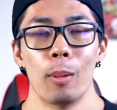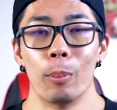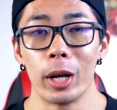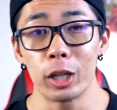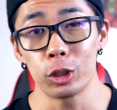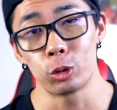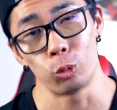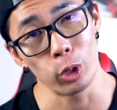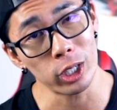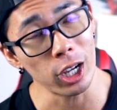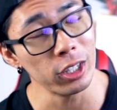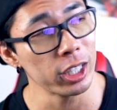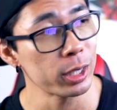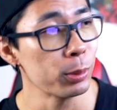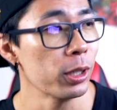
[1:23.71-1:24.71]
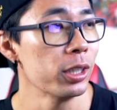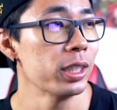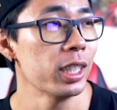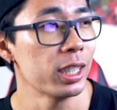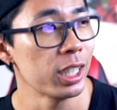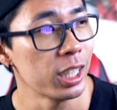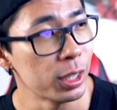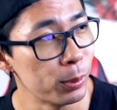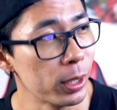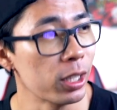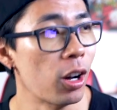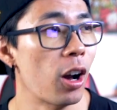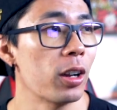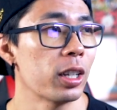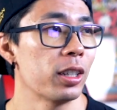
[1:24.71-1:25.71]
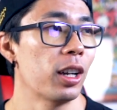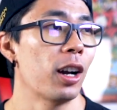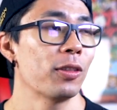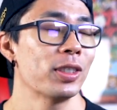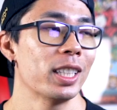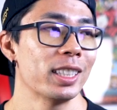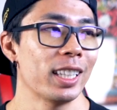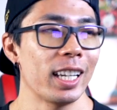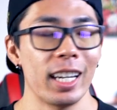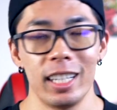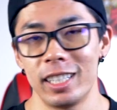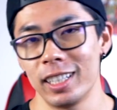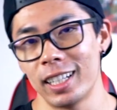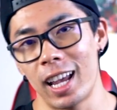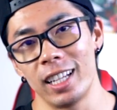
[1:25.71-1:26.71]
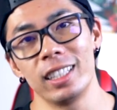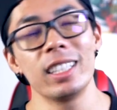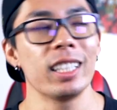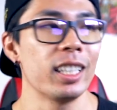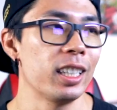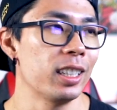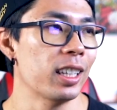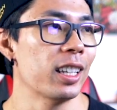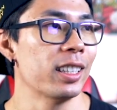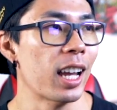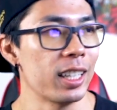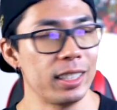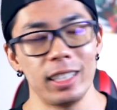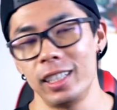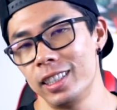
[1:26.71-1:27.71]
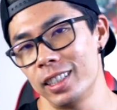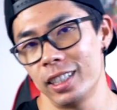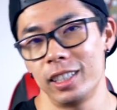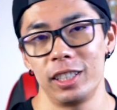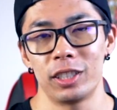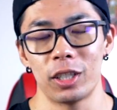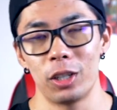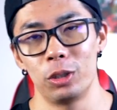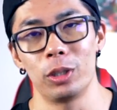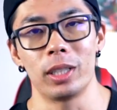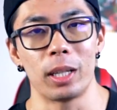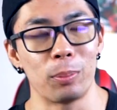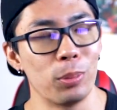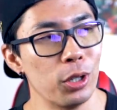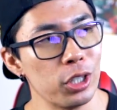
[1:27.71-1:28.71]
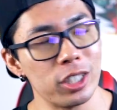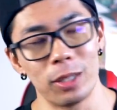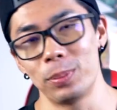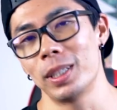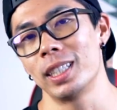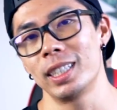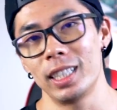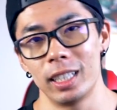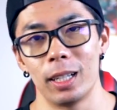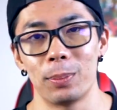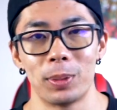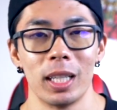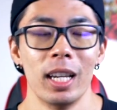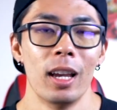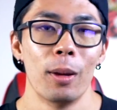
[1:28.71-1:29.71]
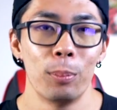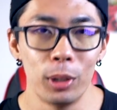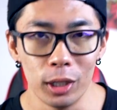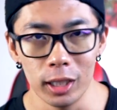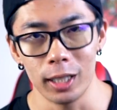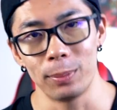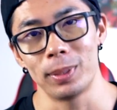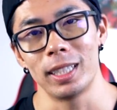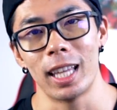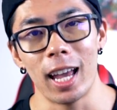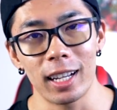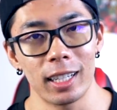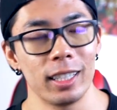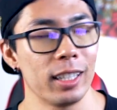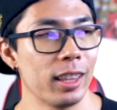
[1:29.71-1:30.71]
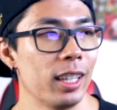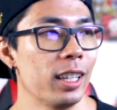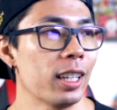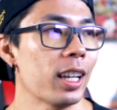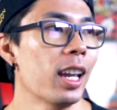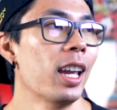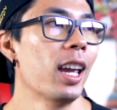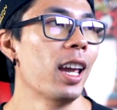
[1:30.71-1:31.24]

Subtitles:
Michael's workout experience is he's been on and off since the age of 19. At 19, he said he started doing like push-ups and sit-ups, pull-ups, that kind of thing.